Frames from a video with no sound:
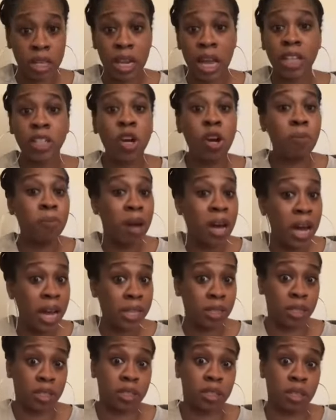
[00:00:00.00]
And I know
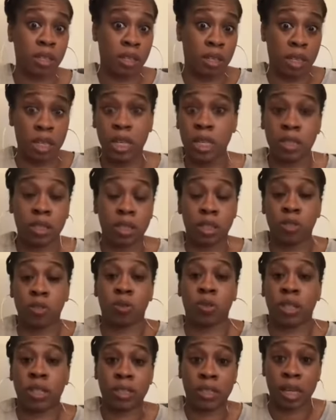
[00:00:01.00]
Mize, he's sitting
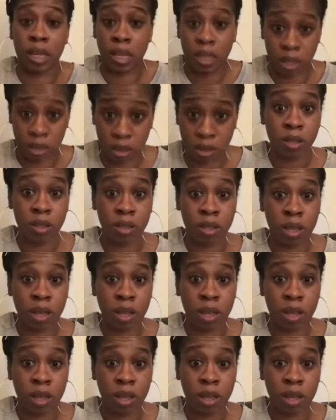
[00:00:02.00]
on his hands.